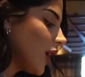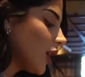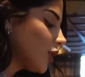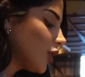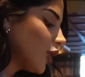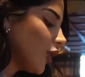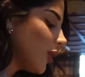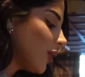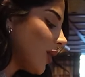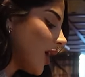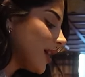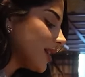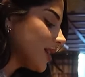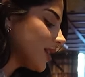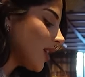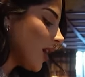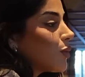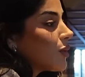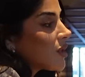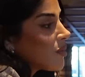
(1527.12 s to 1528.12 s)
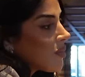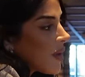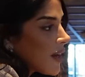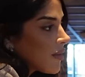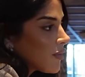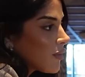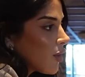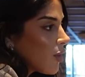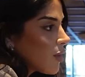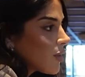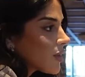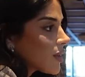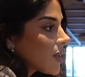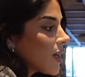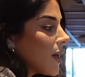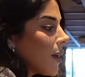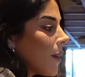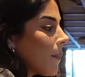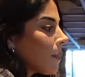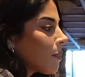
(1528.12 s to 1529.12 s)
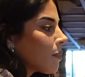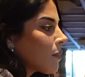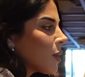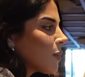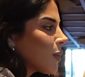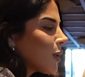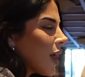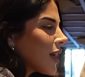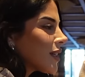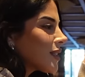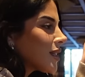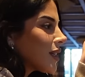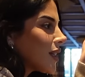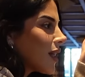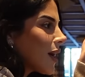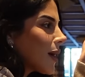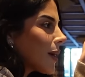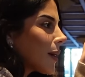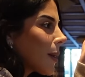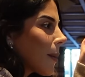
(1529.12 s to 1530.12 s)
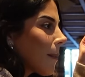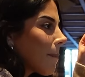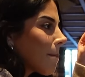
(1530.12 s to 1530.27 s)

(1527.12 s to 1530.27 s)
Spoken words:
No, I started my vlog. So like, I've got my